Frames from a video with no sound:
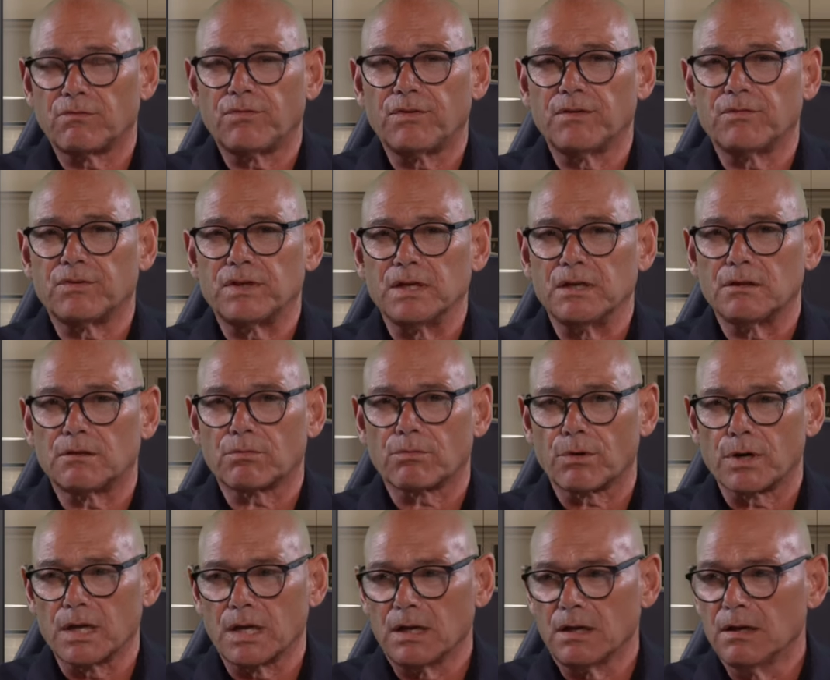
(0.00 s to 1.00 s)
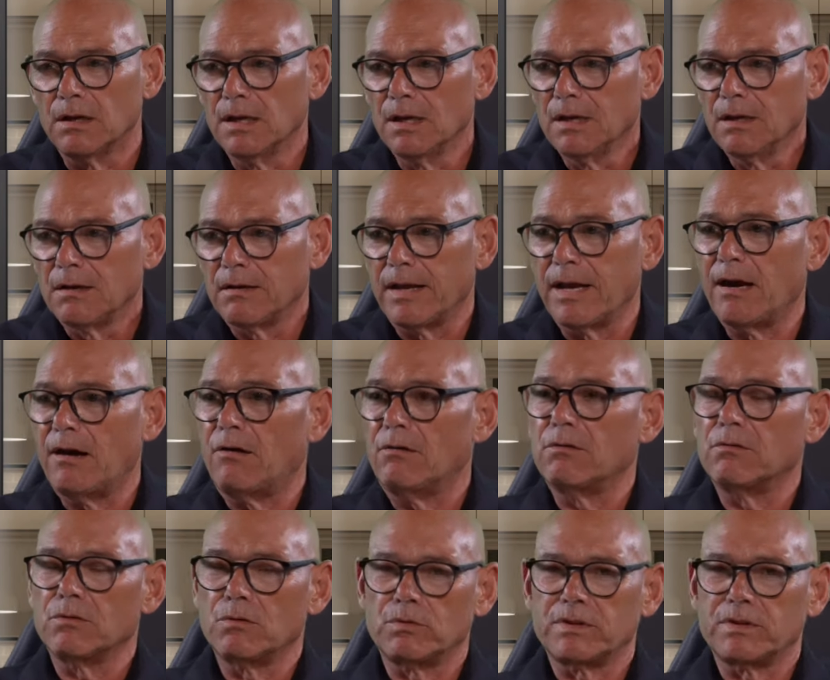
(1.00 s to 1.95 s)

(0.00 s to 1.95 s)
53. Now,